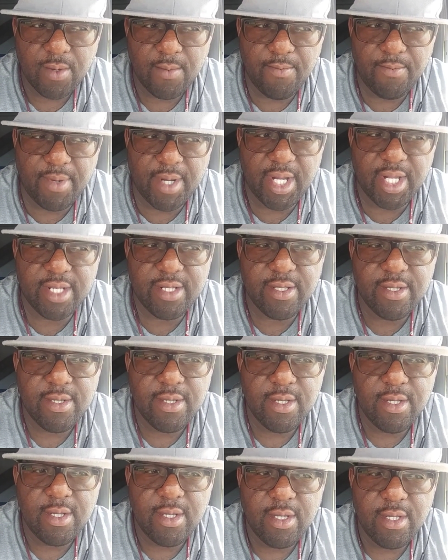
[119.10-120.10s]
But
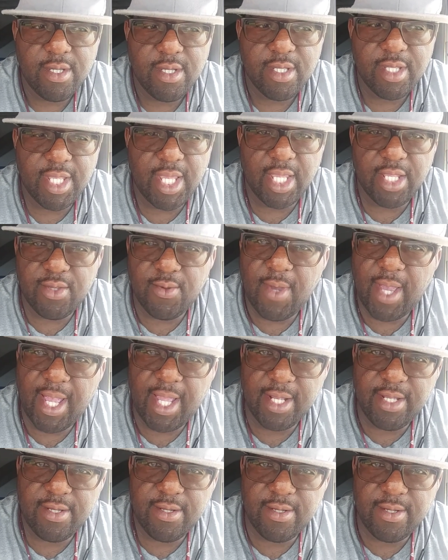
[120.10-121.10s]
yeah, you
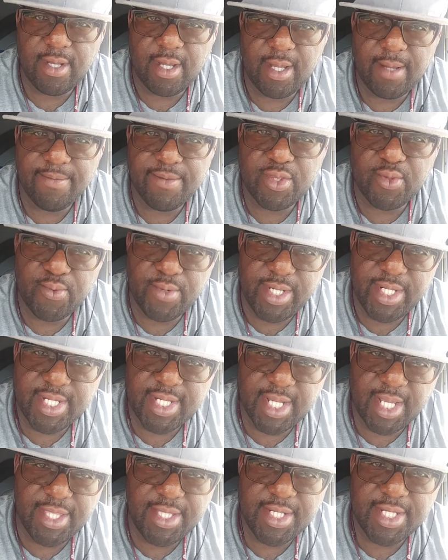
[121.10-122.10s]
had 3
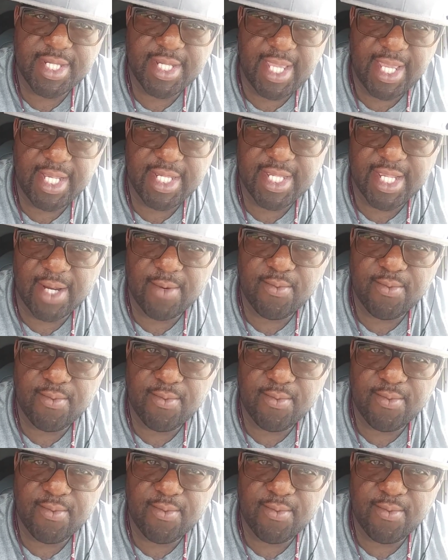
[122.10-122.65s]
southern states that